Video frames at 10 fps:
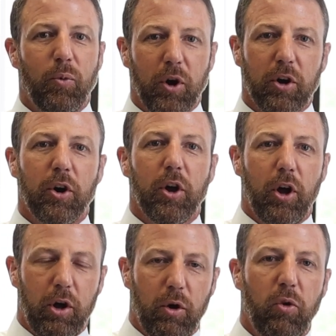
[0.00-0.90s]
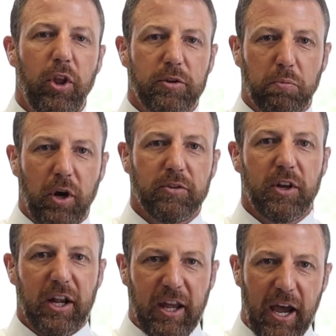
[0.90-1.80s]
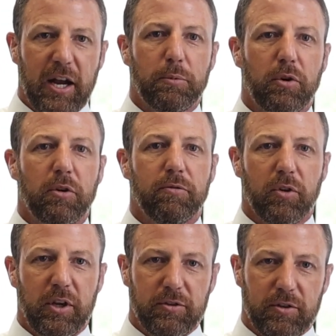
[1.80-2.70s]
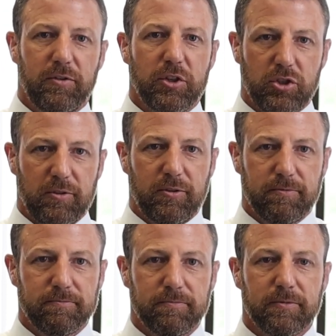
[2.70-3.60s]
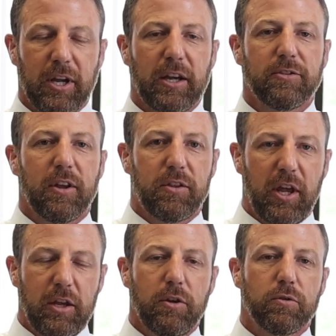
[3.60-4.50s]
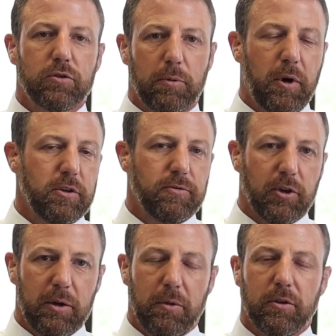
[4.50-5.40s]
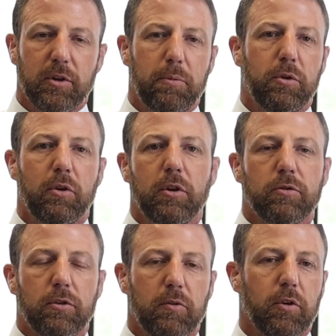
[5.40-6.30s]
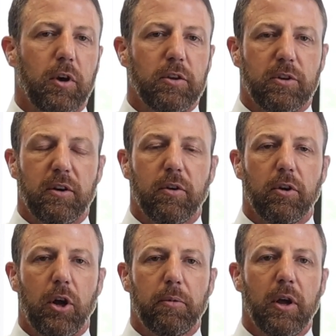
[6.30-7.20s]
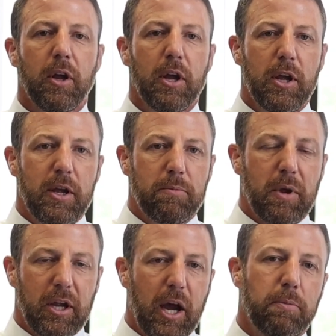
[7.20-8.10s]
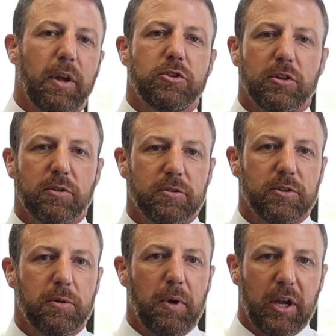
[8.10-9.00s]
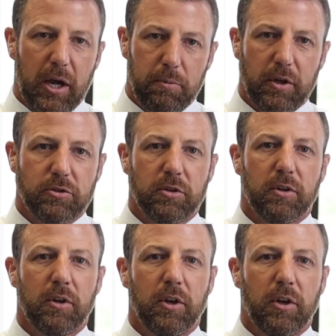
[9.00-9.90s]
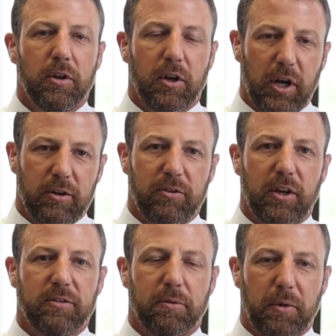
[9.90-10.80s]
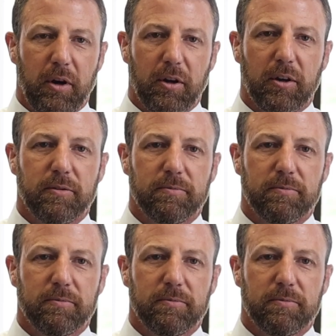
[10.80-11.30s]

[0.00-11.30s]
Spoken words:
We're going to hold this president accountable for these decisions. Guys, thank you so much for giving me this opportunity to serve the great state of Oklahoma. May God bless you. May God bless the United States of America.